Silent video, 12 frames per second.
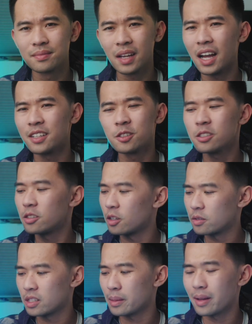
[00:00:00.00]
I just
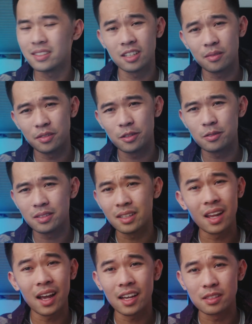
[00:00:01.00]
don't see myself using
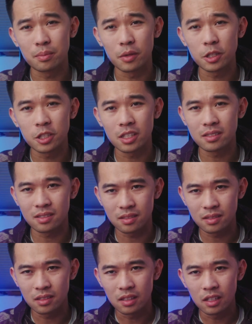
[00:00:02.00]
that as much as
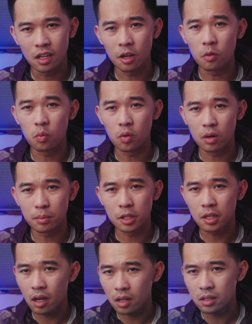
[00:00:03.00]
a warmer
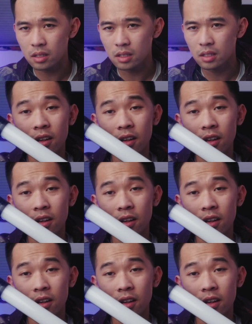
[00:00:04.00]
color.